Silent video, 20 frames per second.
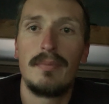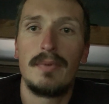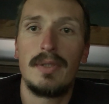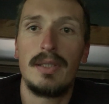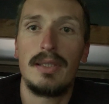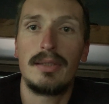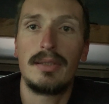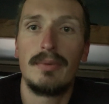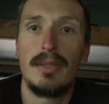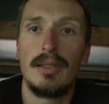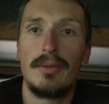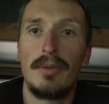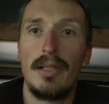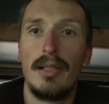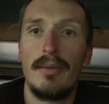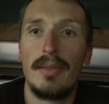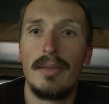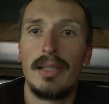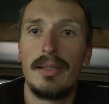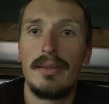things went
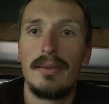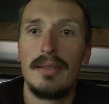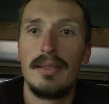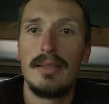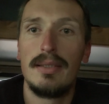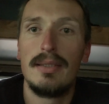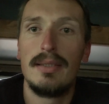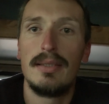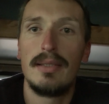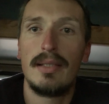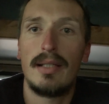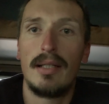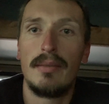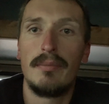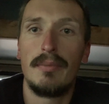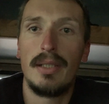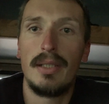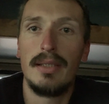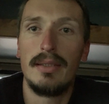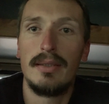really well. I
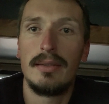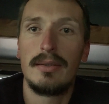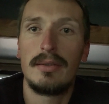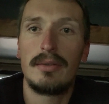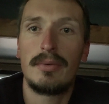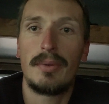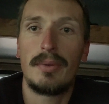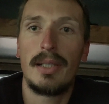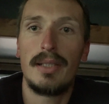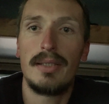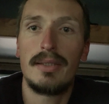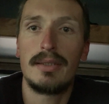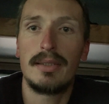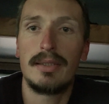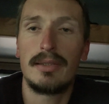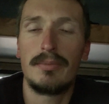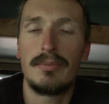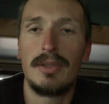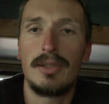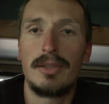made twice
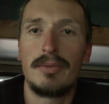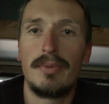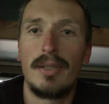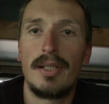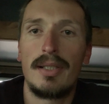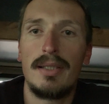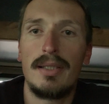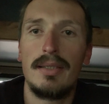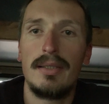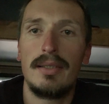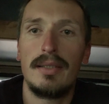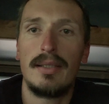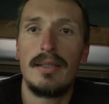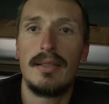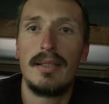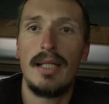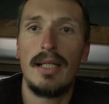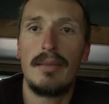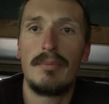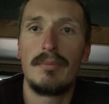as much money in
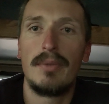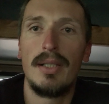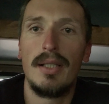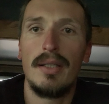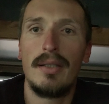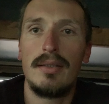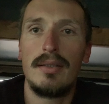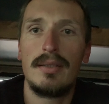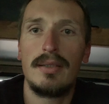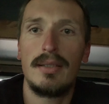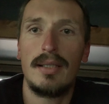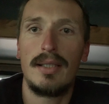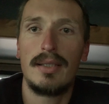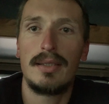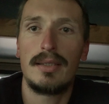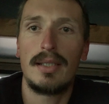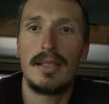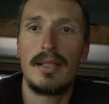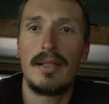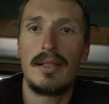that month
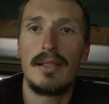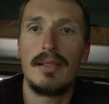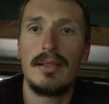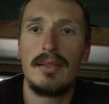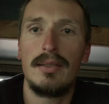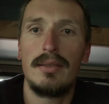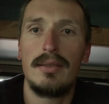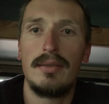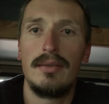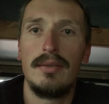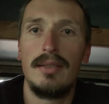as I